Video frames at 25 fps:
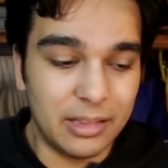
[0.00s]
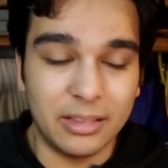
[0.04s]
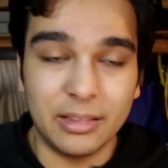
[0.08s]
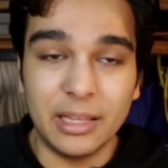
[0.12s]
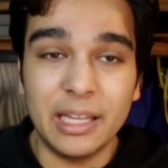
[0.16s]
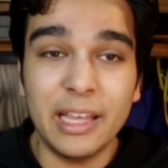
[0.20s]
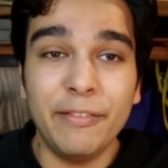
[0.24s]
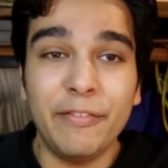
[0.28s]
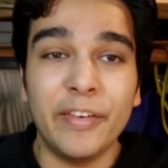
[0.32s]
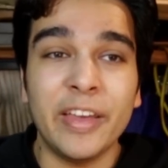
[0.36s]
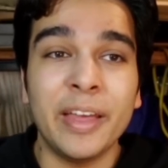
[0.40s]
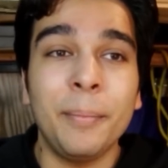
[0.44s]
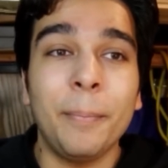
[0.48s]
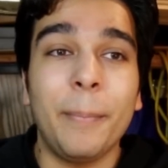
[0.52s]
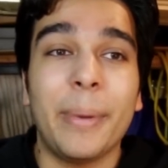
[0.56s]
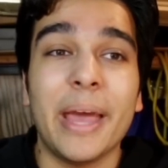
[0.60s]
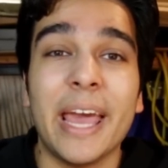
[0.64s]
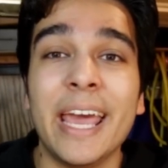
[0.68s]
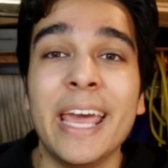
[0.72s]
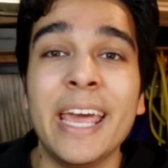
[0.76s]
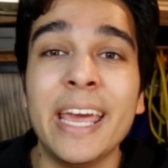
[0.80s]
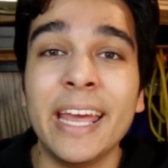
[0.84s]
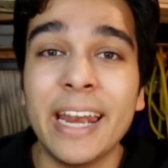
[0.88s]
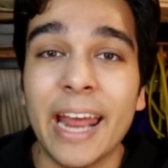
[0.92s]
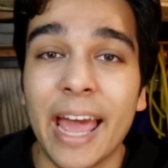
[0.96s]
live in
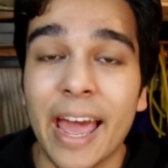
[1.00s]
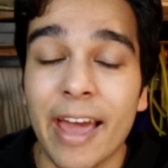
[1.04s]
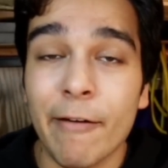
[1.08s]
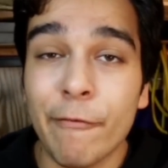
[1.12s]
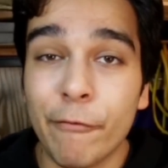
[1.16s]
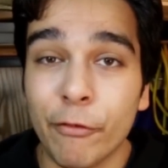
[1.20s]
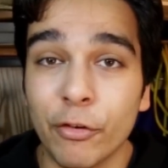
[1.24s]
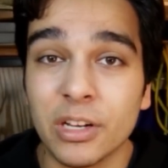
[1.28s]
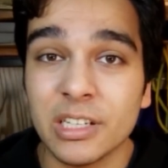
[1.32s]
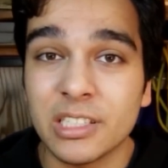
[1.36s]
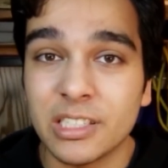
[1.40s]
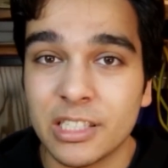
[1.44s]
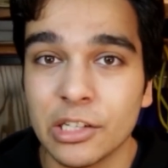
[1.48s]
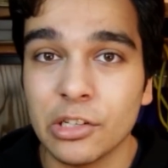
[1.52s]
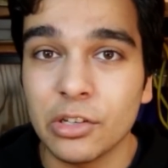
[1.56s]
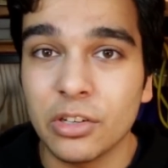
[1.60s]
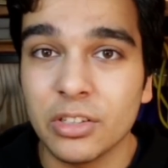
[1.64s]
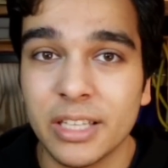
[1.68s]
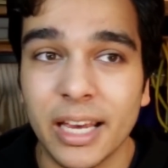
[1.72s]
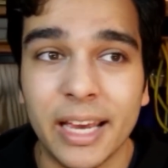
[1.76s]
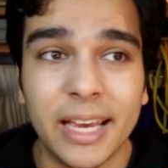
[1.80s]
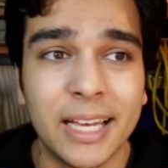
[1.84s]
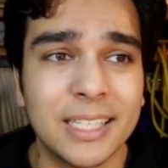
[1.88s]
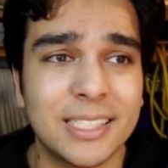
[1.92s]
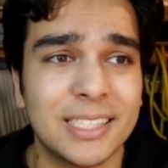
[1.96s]
pain every single
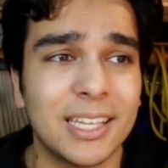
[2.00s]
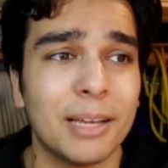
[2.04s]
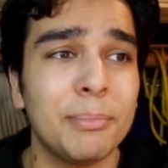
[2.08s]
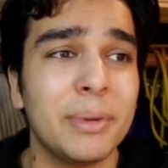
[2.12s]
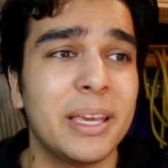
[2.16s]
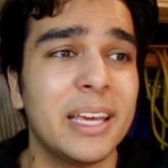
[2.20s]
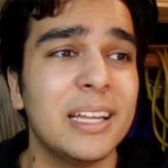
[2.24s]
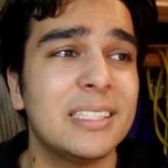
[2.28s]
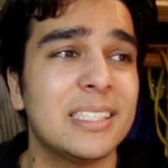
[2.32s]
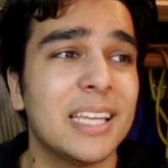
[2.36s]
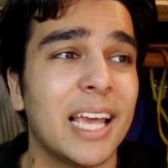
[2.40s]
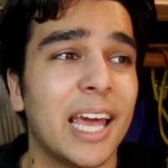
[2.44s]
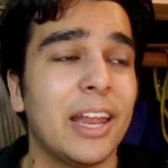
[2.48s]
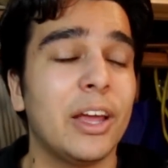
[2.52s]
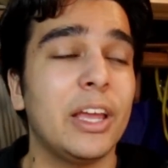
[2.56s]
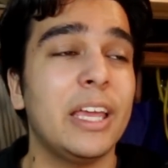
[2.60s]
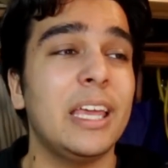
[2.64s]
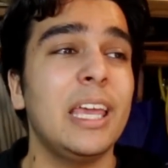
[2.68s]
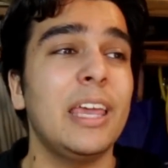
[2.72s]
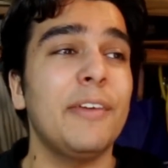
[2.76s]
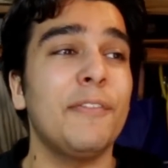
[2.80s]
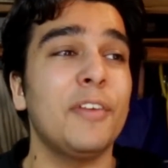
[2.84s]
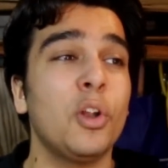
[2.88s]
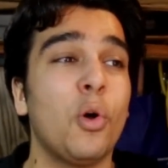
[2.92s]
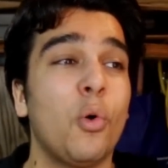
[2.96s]
day, and some kids that
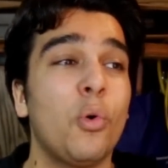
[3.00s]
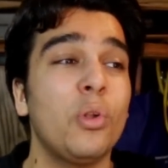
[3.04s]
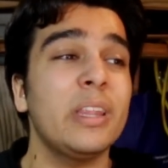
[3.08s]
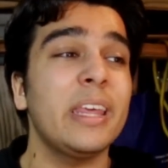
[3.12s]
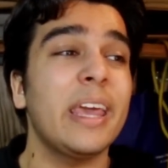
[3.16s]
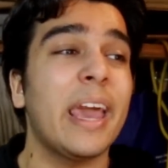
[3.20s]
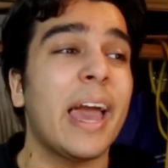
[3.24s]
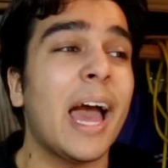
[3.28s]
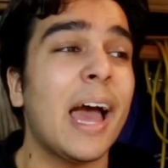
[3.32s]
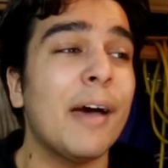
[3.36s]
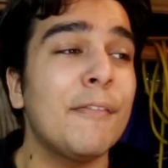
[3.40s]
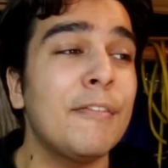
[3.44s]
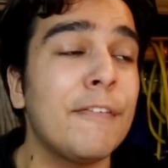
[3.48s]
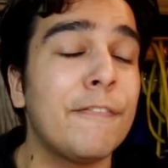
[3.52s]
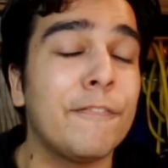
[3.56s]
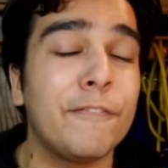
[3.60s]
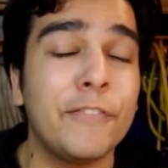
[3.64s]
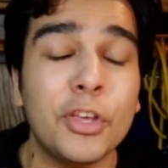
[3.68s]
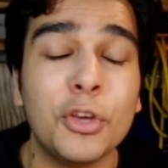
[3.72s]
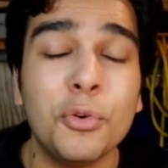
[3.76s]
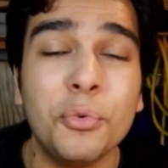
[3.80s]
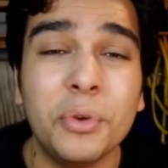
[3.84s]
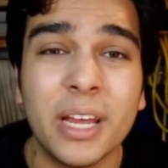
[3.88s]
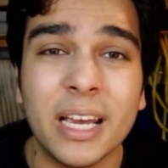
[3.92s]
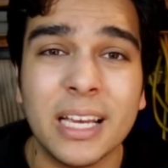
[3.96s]
even only have a
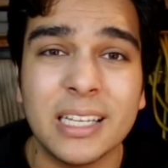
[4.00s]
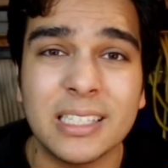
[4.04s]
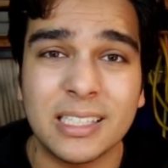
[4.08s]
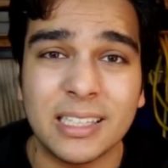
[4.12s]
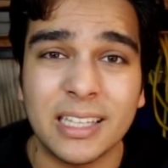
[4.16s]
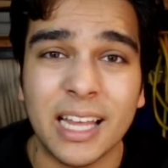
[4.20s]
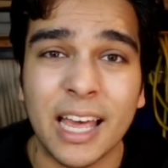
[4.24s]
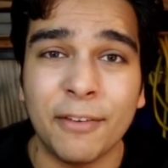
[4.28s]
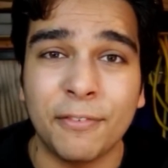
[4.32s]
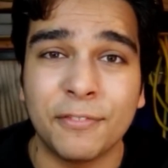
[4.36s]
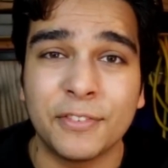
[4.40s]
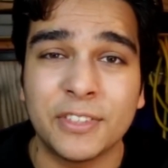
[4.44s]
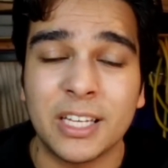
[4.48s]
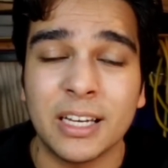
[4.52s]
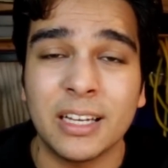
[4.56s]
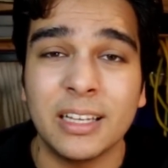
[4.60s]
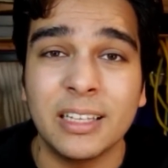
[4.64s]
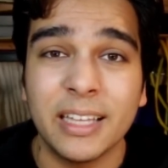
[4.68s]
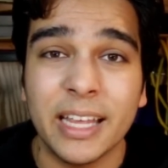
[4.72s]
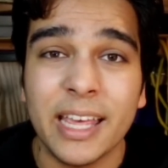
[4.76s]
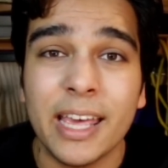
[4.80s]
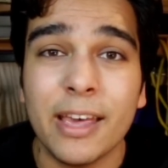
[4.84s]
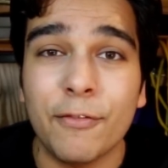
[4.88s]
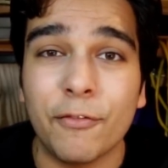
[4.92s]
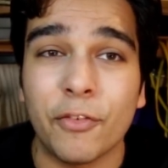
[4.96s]
few days left to
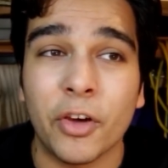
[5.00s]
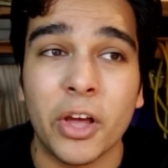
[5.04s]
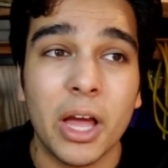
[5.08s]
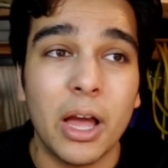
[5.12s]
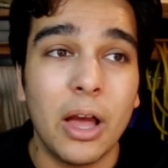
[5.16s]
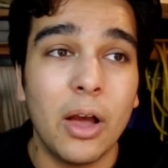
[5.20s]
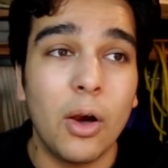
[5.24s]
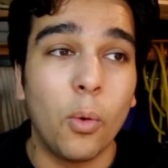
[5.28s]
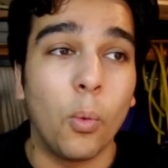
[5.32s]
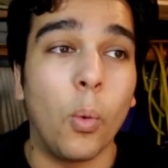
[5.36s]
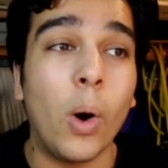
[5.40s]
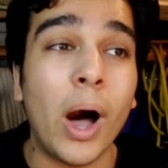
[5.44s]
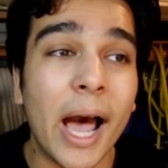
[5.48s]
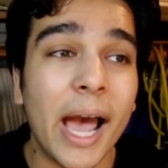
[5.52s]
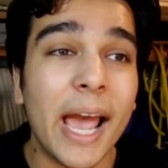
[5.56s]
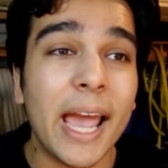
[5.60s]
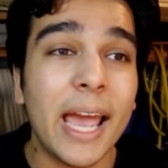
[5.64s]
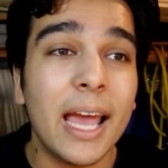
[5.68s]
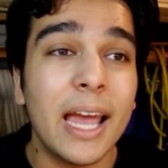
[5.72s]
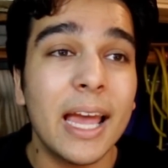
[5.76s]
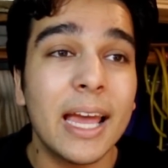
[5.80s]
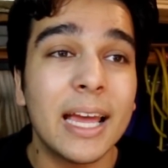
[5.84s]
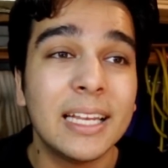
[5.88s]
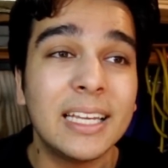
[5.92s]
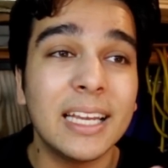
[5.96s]
live.
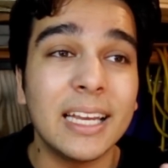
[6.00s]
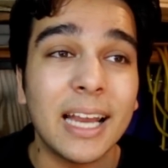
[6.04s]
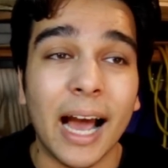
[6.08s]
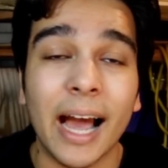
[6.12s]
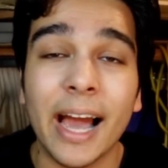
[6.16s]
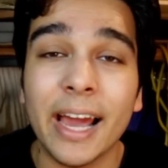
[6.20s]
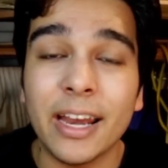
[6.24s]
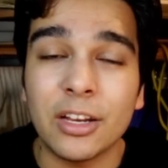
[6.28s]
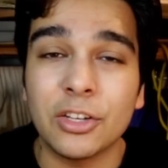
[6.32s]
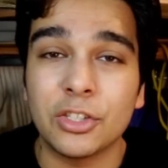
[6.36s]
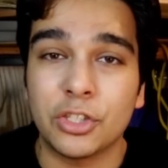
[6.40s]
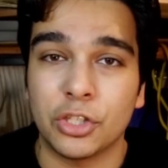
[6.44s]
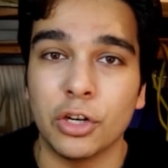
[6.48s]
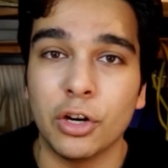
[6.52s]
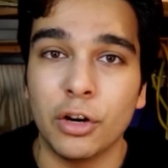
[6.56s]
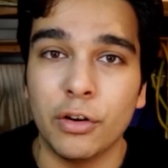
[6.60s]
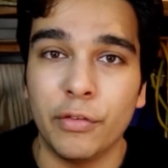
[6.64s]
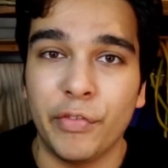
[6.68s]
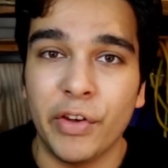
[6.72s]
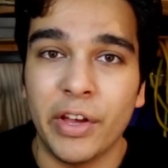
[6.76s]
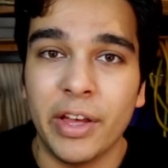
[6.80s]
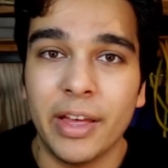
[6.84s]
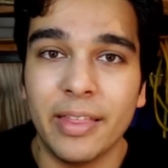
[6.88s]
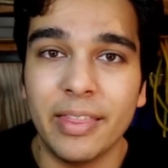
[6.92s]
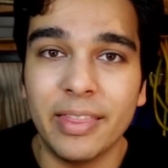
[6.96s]
Why did I
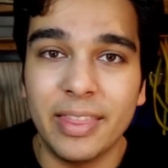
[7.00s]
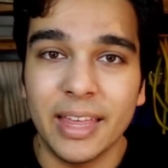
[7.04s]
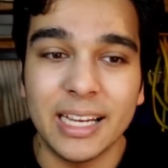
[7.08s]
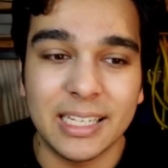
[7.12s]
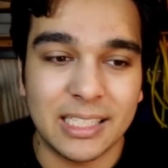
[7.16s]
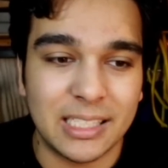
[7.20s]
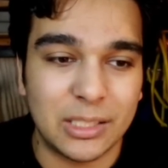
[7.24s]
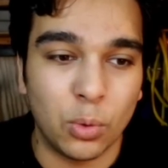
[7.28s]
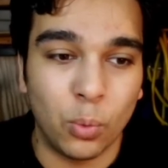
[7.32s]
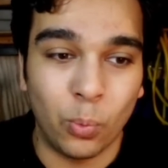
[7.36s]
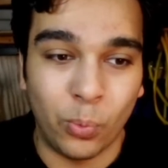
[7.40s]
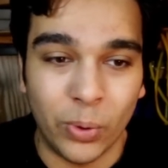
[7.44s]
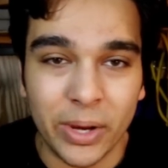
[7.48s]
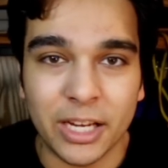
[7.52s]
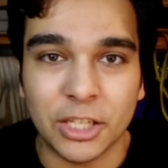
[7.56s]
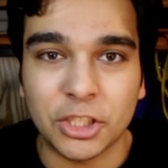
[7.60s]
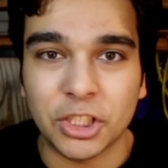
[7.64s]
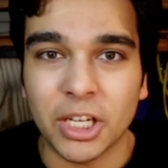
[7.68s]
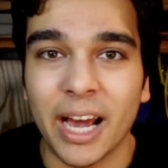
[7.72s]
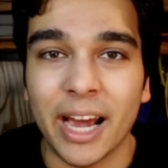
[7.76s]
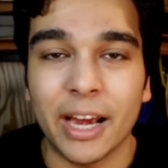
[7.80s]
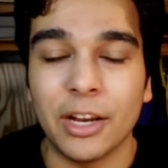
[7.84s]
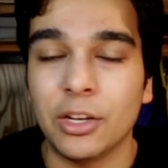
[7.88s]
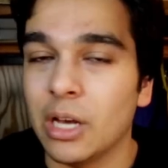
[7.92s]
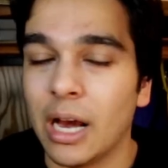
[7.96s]
deserve this wish?
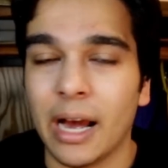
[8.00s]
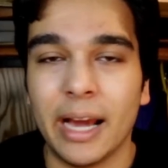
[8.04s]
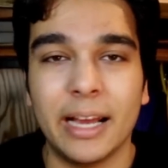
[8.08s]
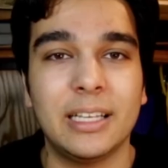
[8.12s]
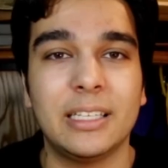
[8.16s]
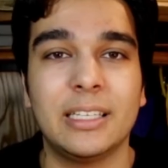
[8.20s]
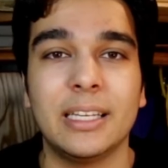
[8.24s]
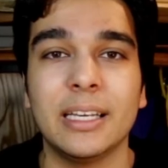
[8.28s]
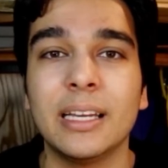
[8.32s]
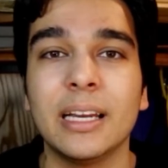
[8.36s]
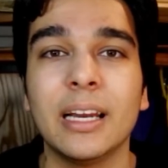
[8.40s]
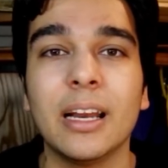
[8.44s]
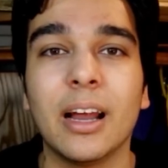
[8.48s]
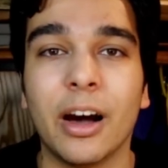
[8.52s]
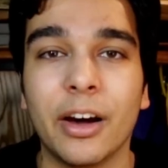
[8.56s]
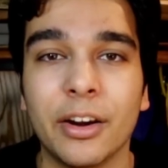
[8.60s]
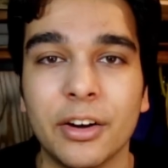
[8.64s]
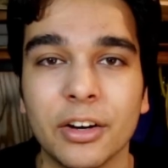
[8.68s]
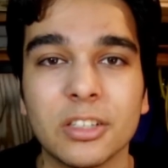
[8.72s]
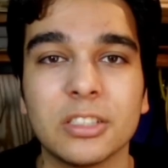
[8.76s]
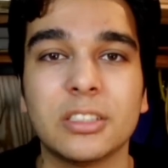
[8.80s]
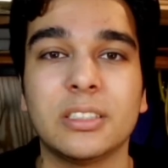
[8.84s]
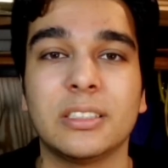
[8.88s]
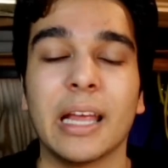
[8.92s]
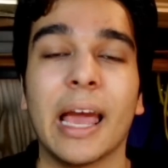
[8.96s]
I, I didn't
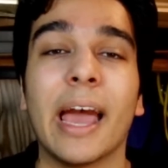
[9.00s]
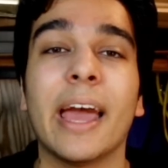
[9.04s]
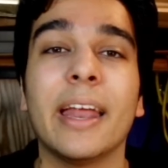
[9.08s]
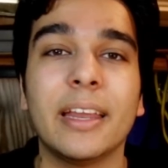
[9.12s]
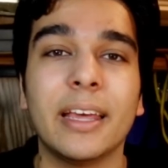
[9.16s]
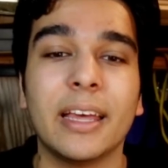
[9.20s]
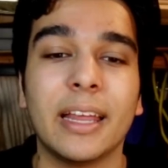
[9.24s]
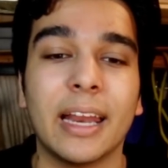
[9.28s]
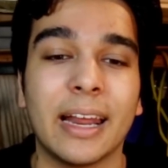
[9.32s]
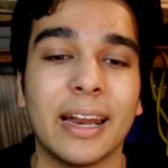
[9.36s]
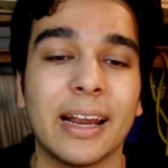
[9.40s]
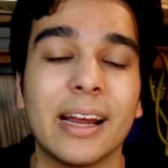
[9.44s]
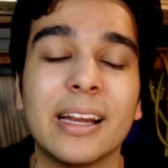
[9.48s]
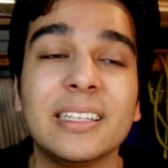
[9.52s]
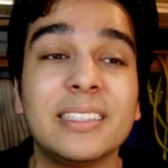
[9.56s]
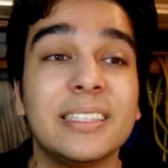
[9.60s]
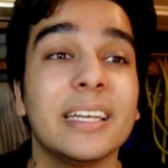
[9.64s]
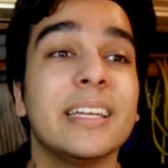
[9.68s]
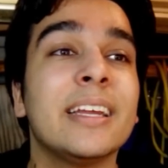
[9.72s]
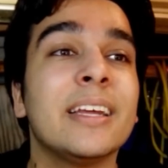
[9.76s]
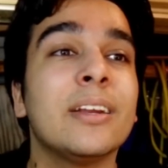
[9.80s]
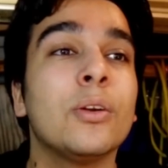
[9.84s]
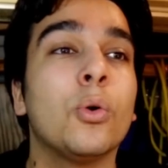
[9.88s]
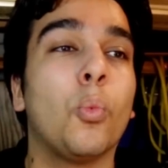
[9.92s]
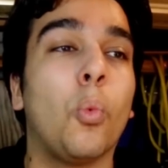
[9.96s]
understand it, and I
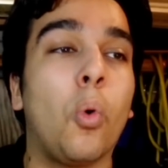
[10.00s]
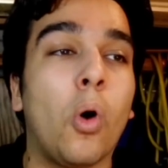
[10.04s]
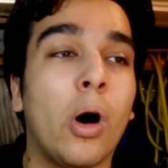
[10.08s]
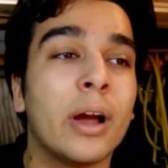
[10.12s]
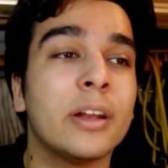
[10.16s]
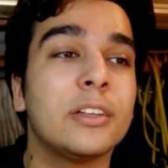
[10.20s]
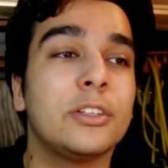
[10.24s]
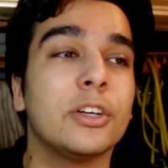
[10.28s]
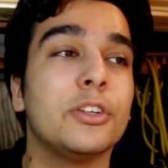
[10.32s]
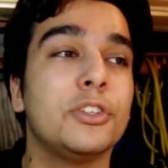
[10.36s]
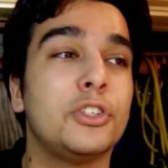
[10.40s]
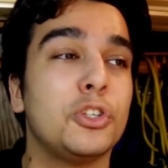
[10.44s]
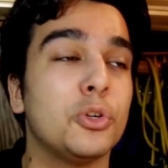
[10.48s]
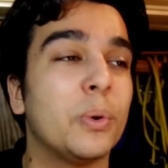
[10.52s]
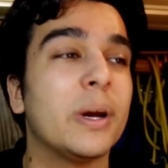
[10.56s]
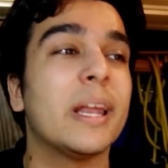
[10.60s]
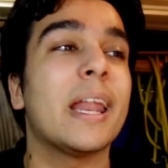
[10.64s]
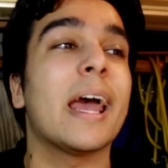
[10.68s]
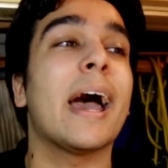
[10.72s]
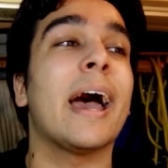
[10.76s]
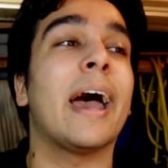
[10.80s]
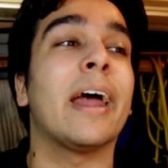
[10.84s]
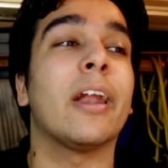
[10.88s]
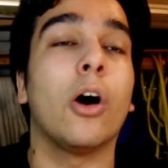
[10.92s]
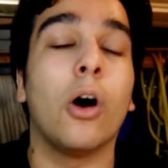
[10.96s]
didn't want to do
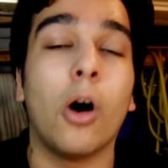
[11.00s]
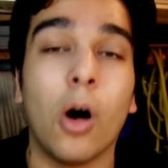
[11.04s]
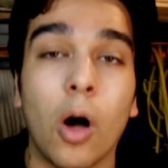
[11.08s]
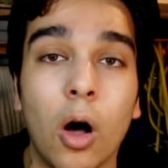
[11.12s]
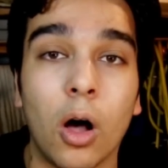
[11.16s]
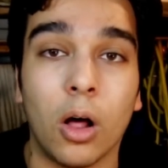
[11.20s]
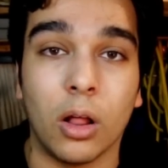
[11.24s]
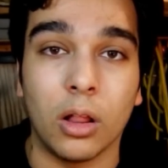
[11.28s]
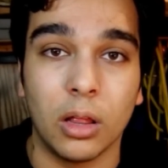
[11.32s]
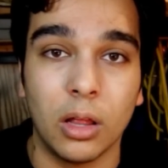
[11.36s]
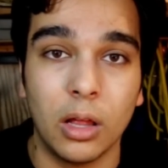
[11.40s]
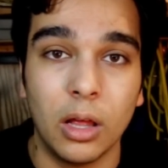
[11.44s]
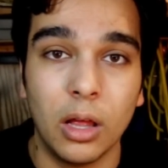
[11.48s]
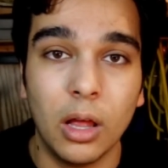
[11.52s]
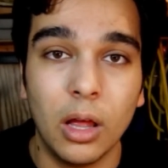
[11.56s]
it at all.